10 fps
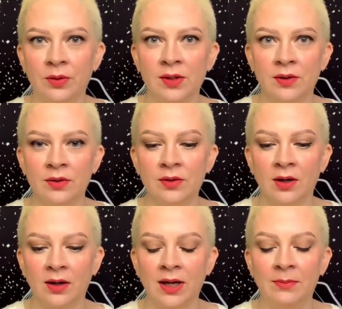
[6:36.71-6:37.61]
results
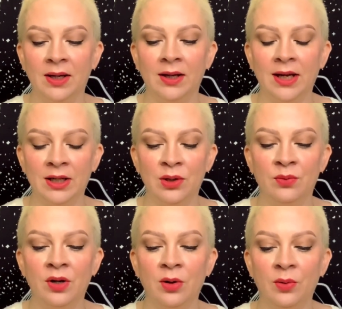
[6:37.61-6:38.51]
are coming and you
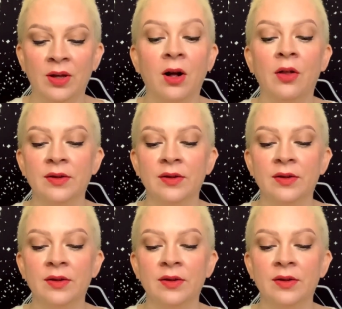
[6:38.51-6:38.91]
know that all